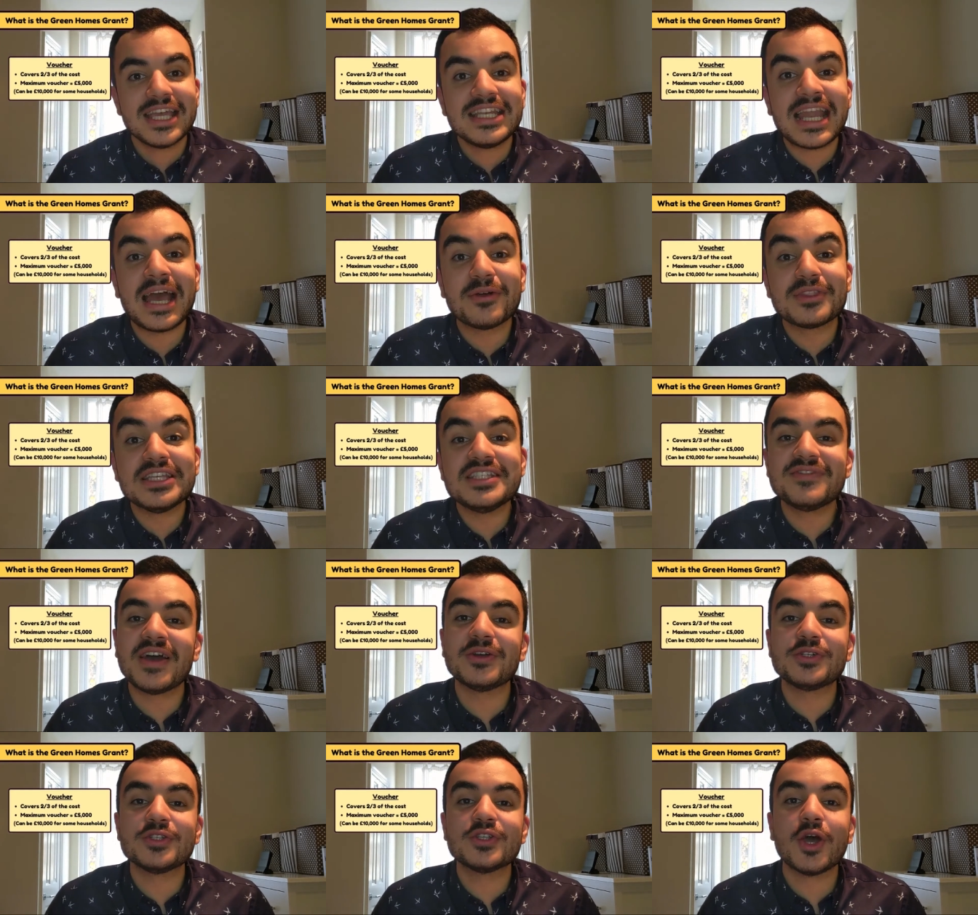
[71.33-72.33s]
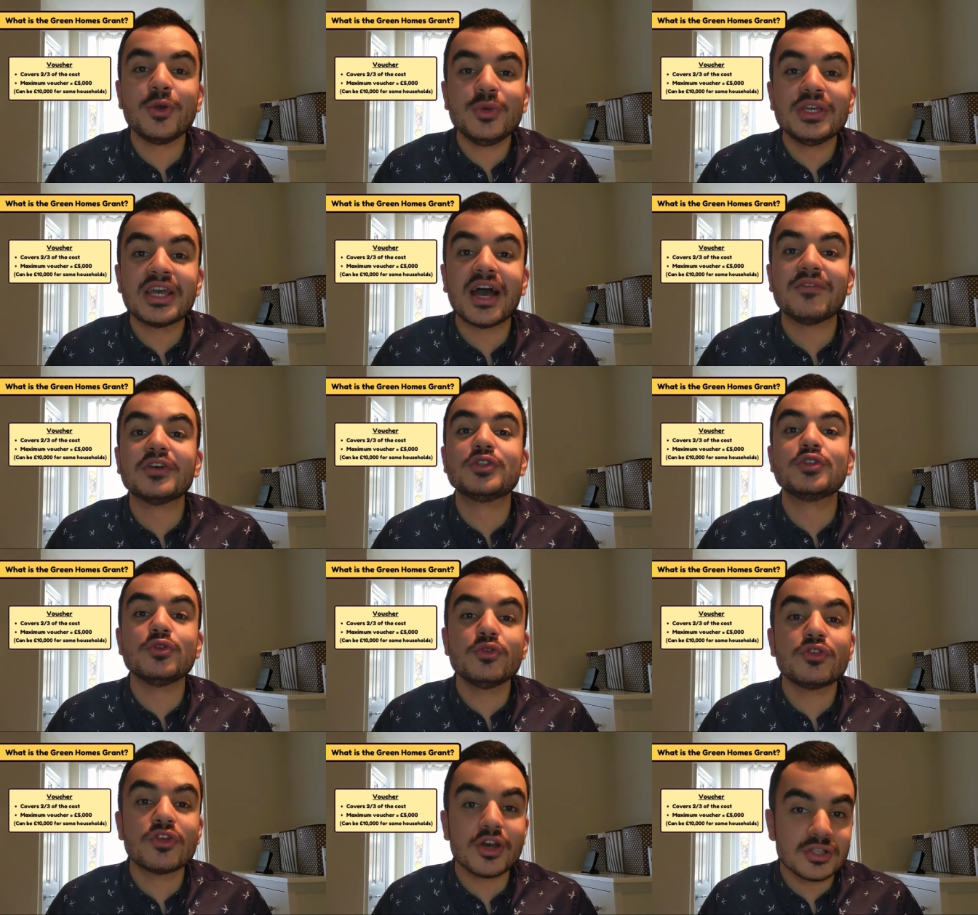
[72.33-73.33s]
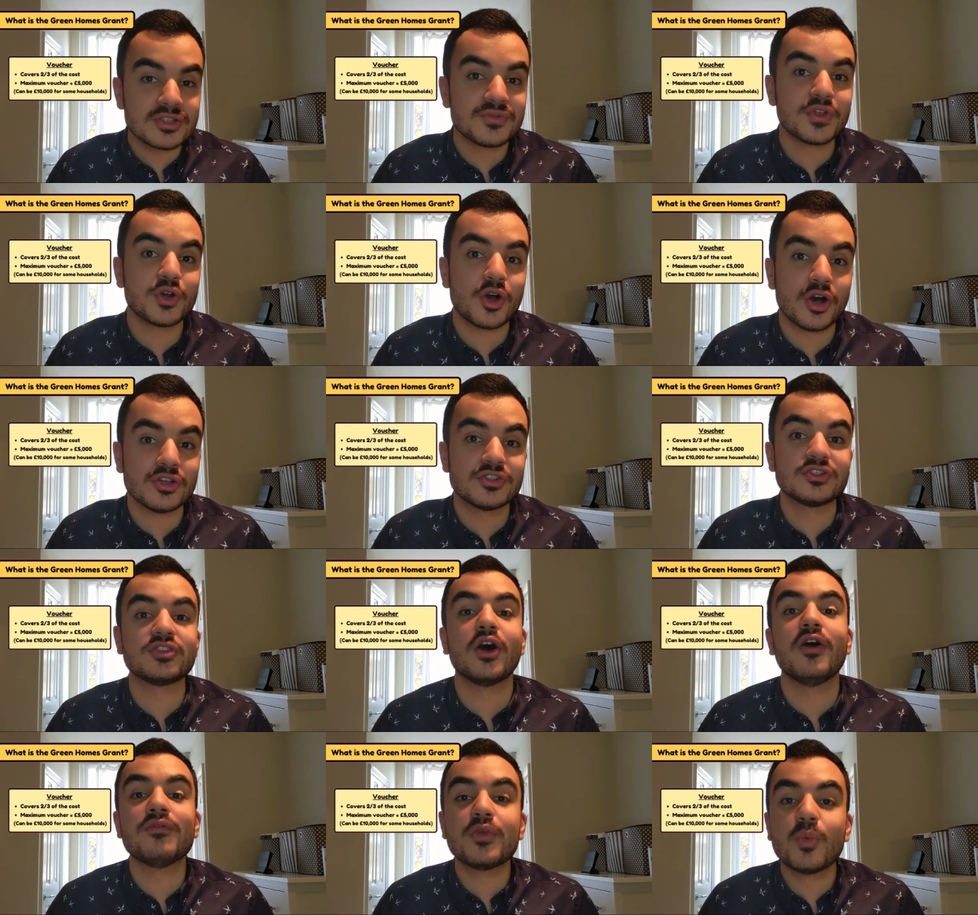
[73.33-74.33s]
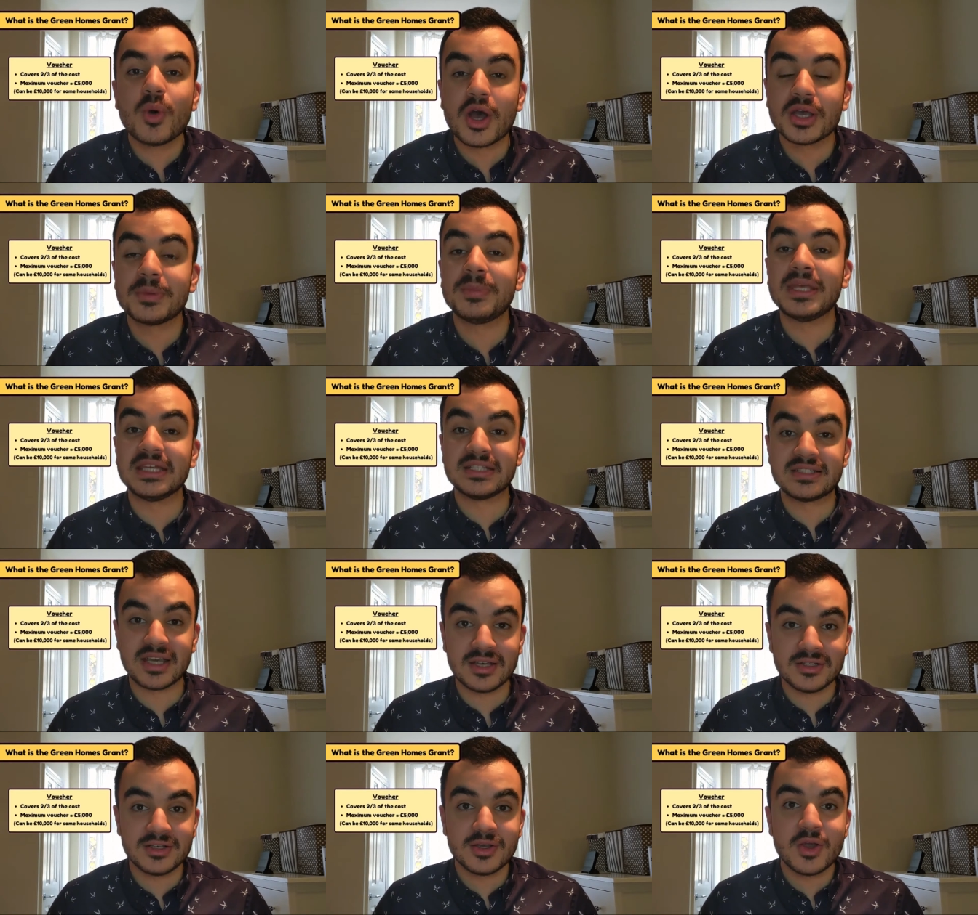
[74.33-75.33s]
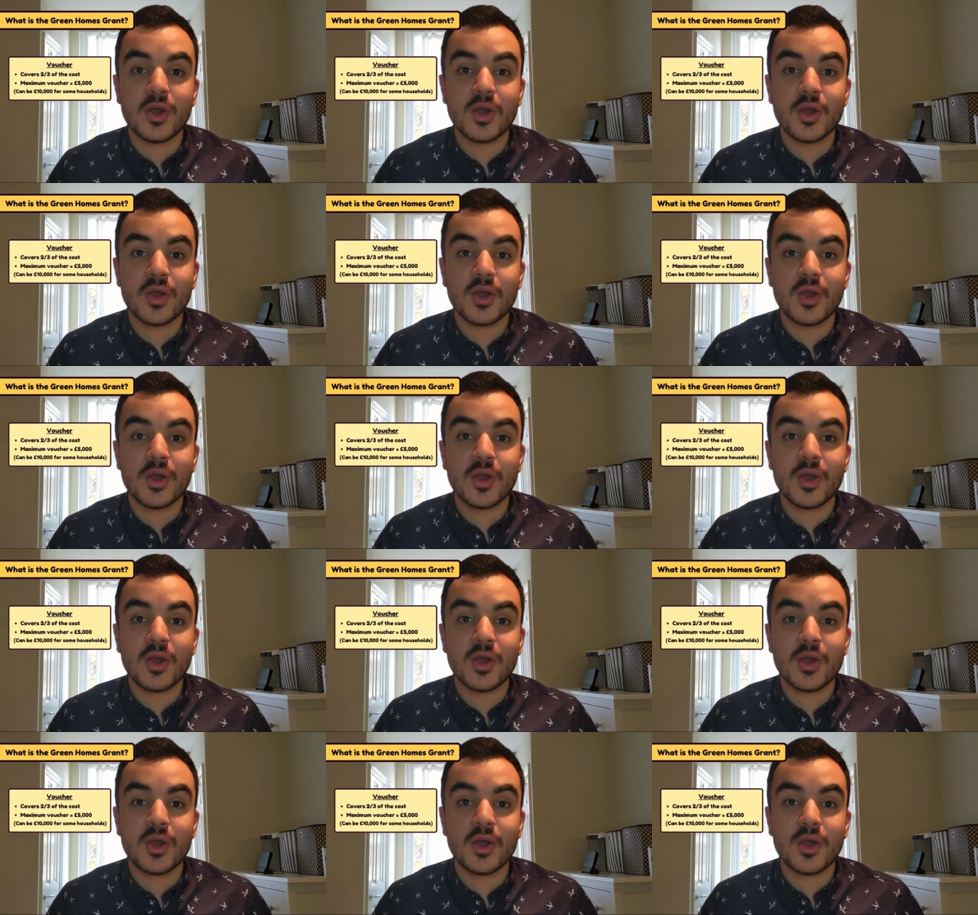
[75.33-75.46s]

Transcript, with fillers: Now these vouchers only cover two thirds of the cost of the work being done